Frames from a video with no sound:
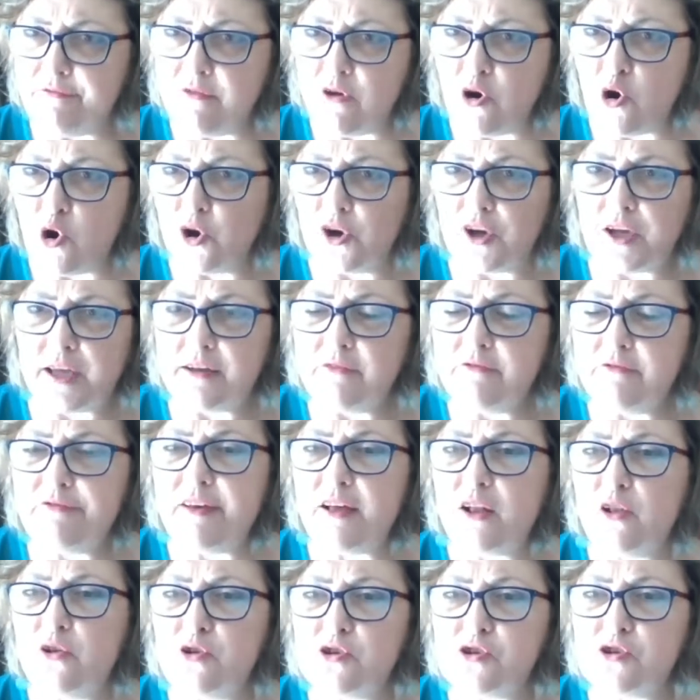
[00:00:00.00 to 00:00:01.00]
organ
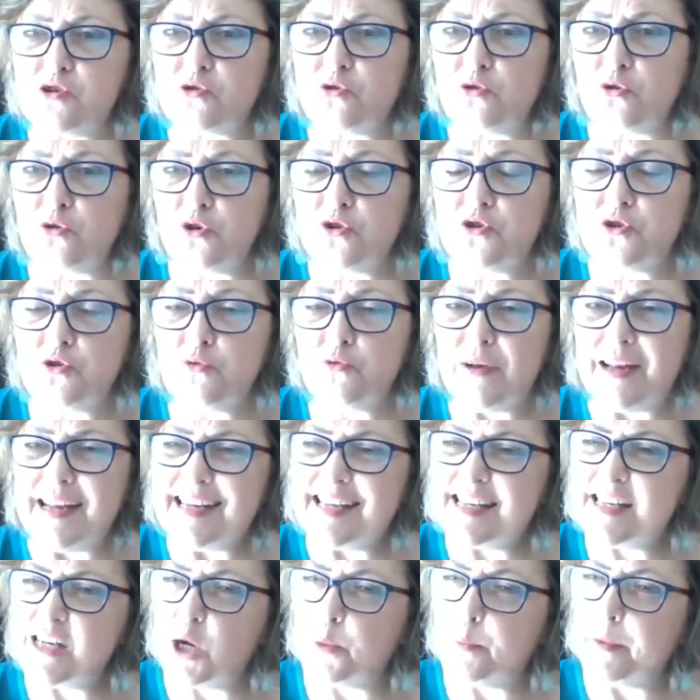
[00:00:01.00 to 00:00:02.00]
failure score to really
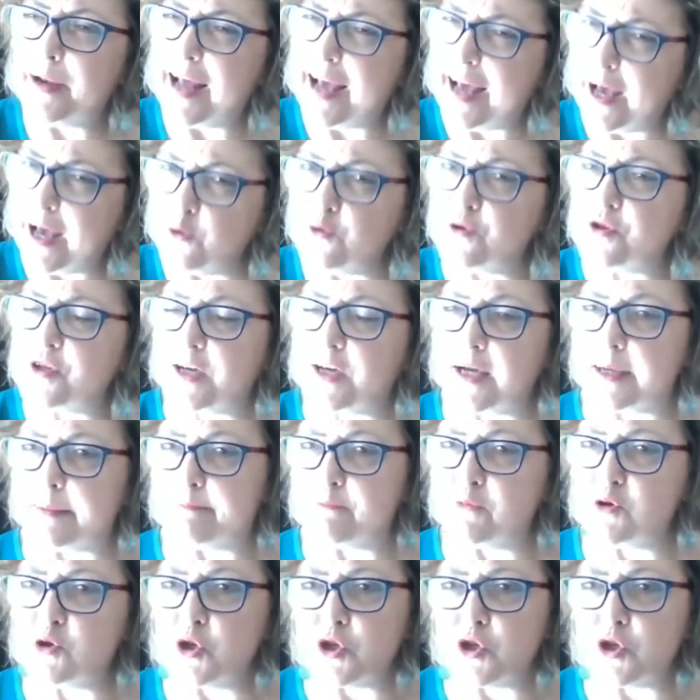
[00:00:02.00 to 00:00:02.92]
determine outcomes.